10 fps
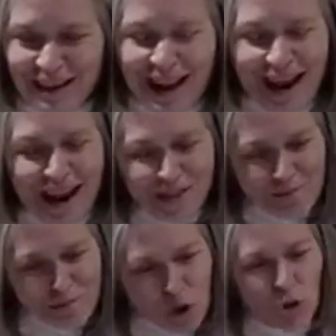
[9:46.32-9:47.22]
And the
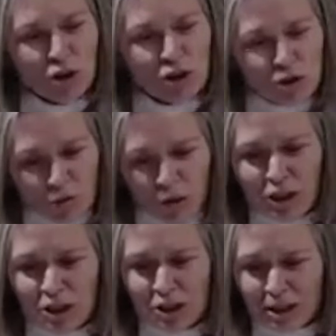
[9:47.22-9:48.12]
most
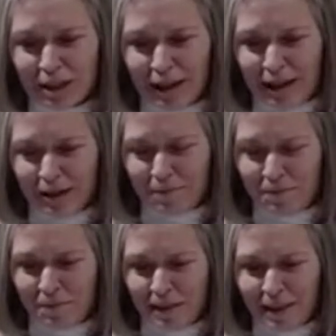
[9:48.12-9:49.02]
egregious claim,
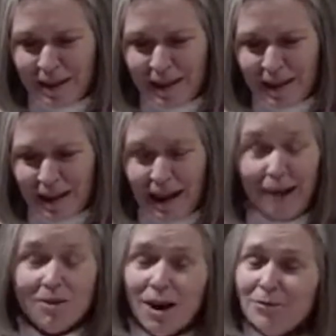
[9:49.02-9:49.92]
I've
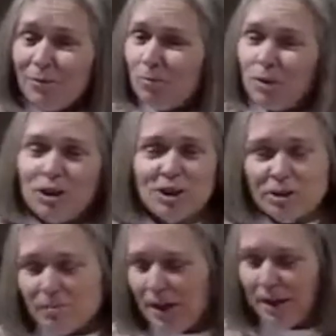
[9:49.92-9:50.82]
gone from preaching to
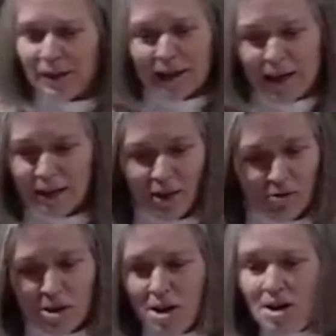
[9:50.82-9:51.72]
meddling, I know,
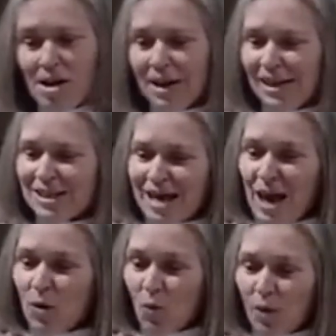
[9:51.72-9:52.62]
is
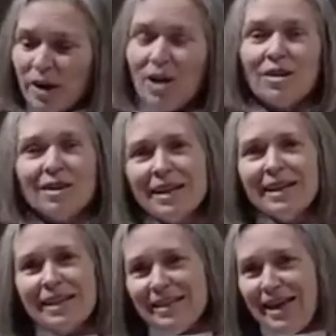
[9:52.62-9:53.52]
that we are getting
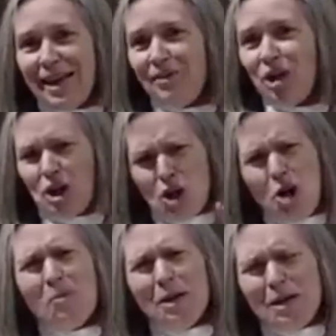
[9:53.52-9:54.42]
into heaven and
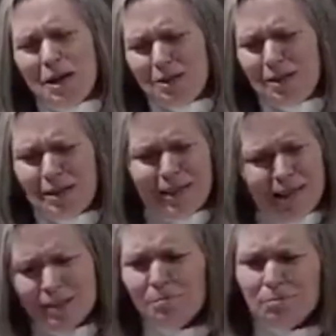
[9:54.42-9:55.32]
nobody else is. That's
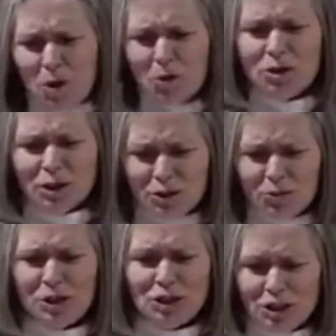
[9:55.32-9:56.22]
the most
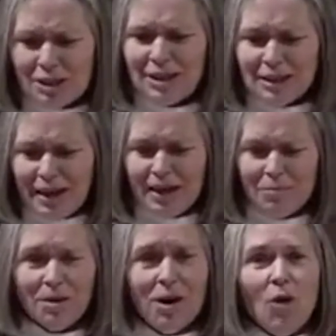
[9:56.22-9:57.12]
egregious claim.
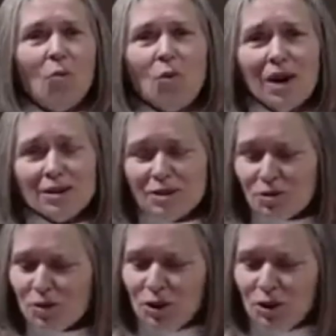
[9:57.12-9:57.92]
Western